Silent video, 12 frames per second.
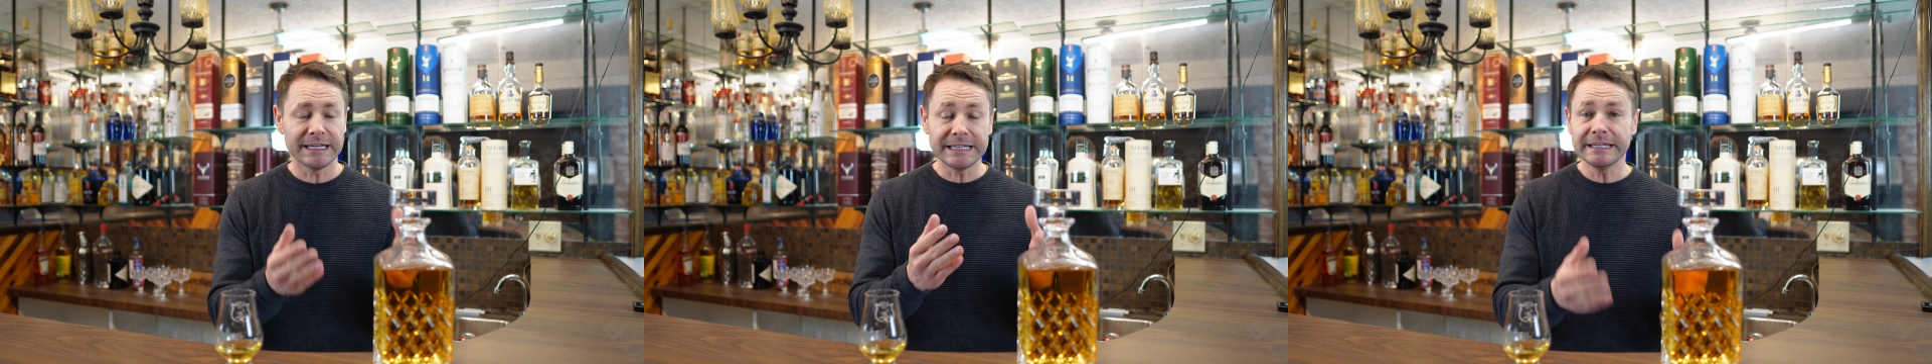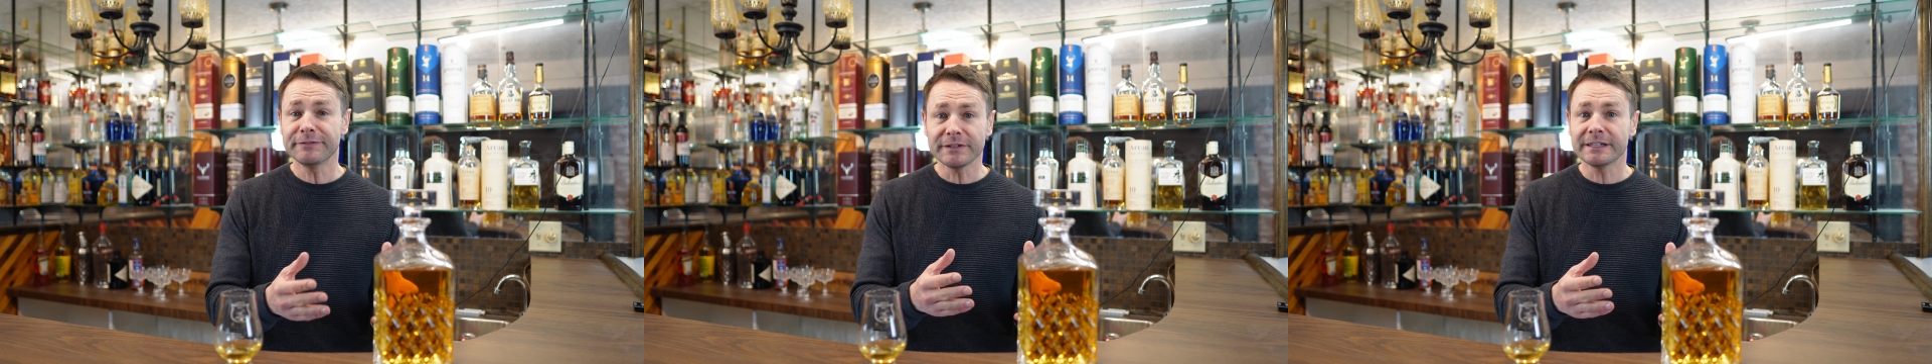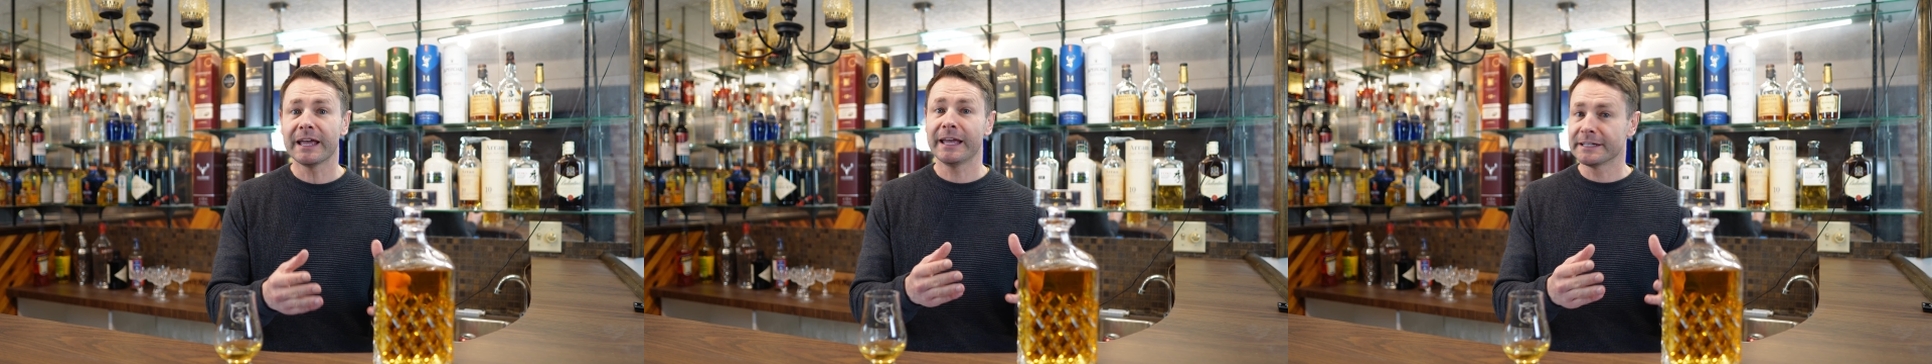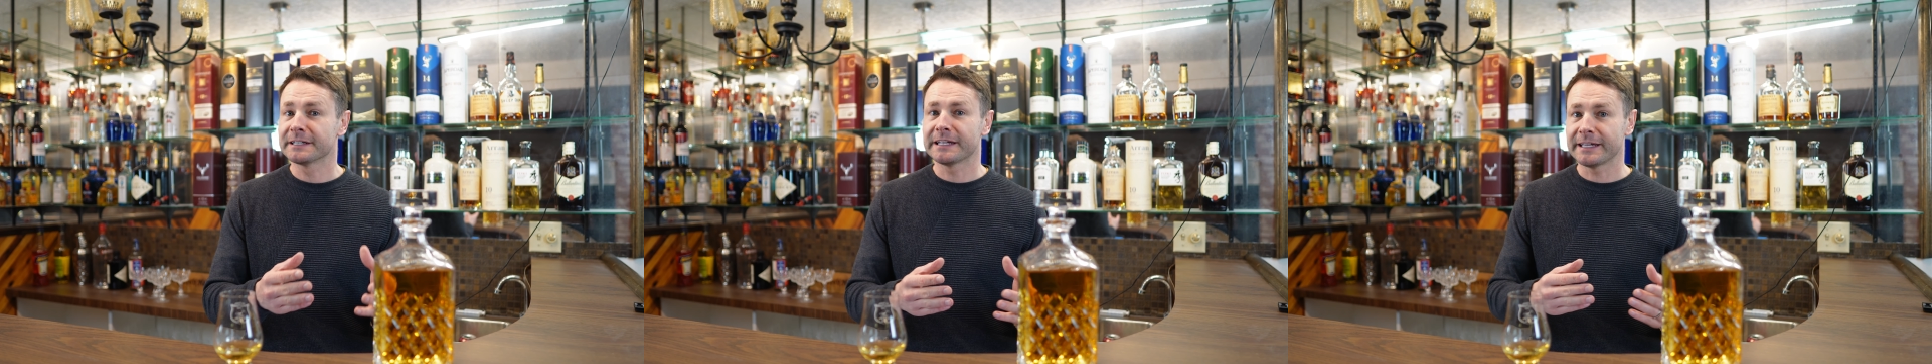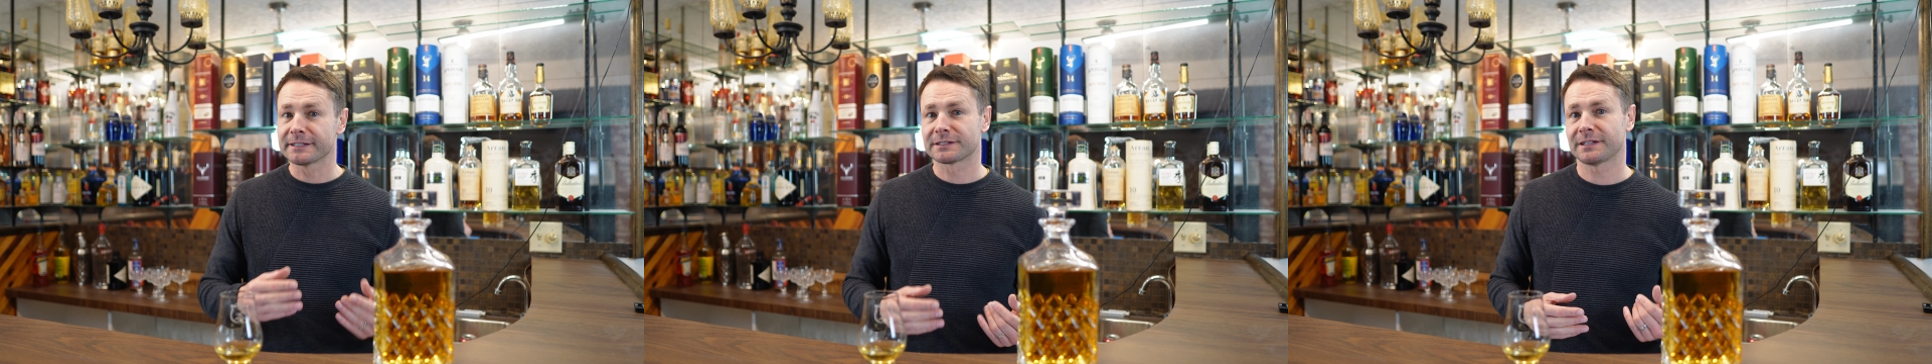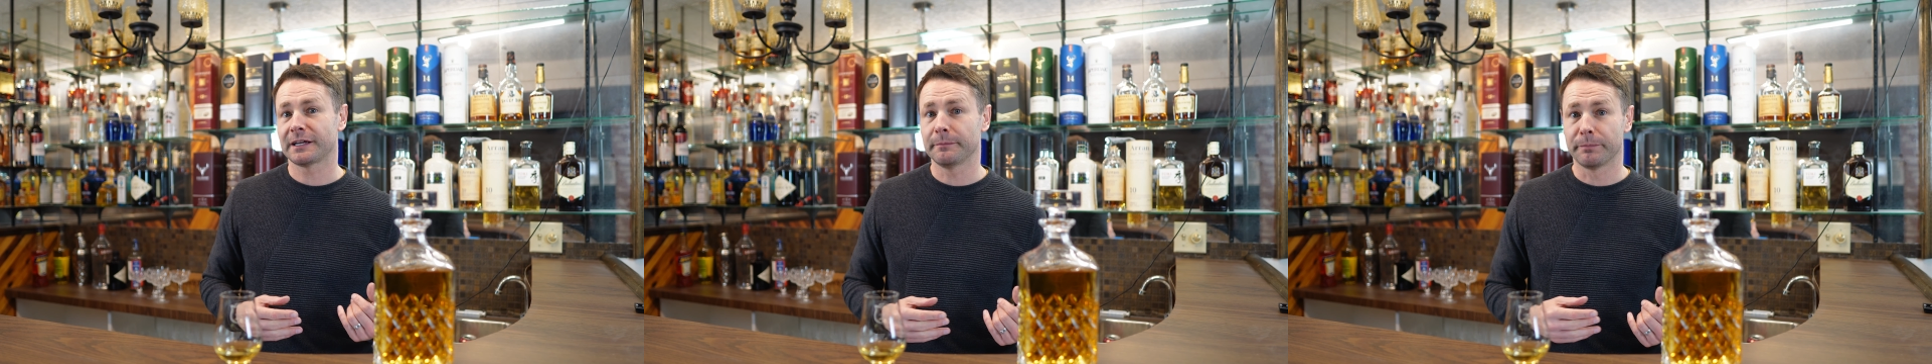Even in an
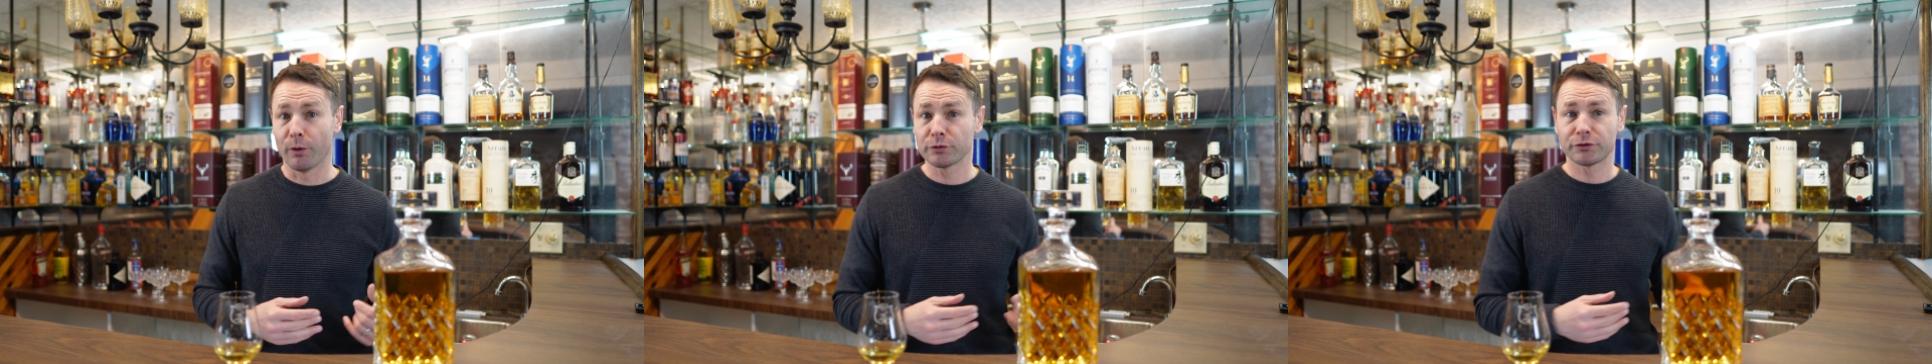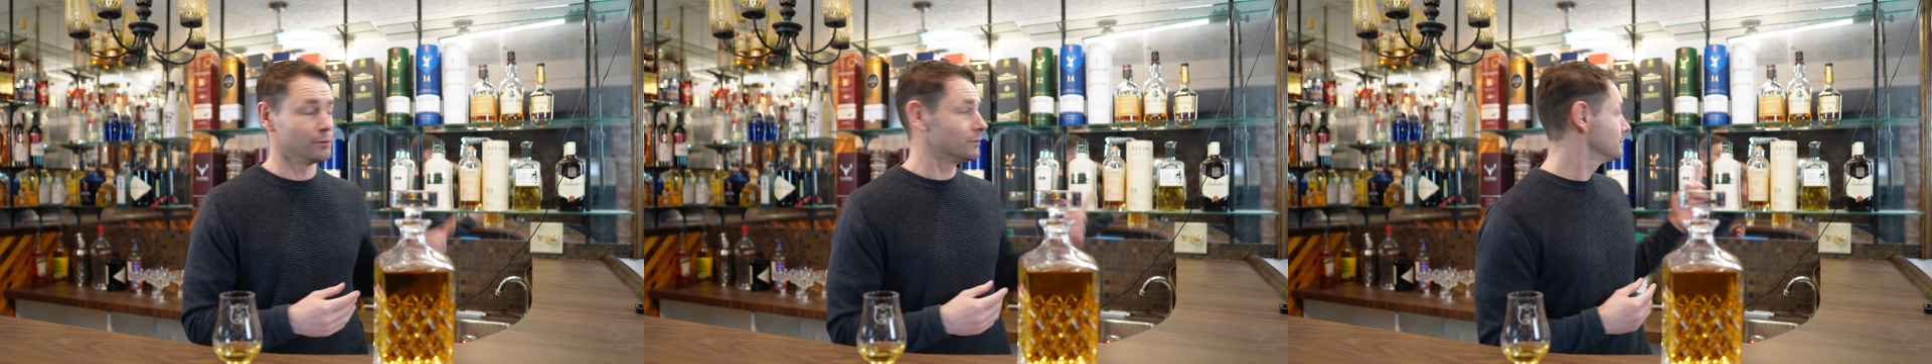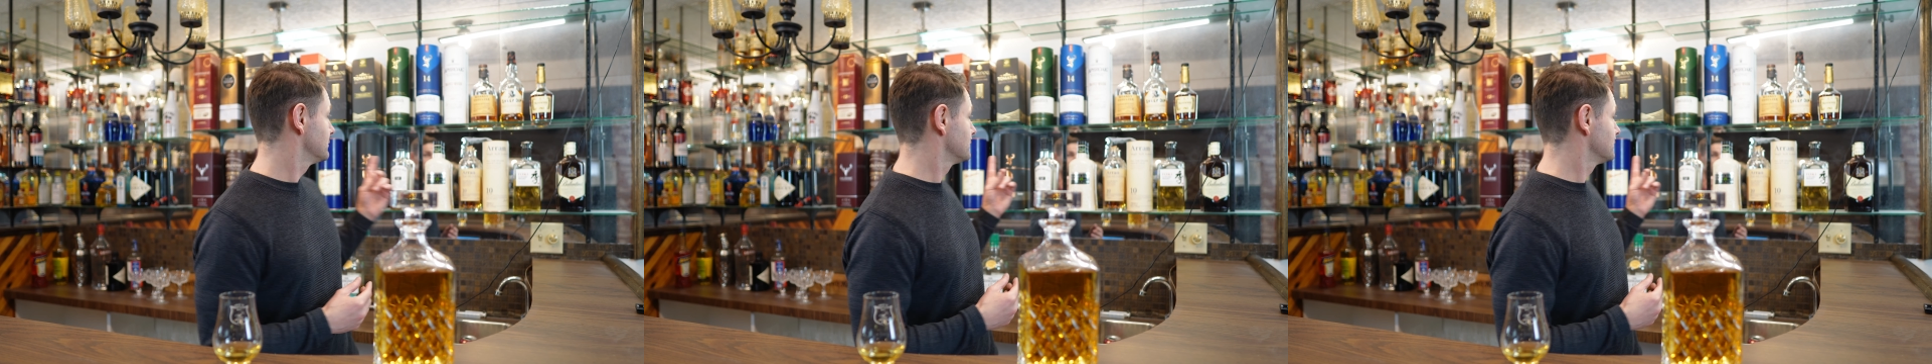airtight bottle,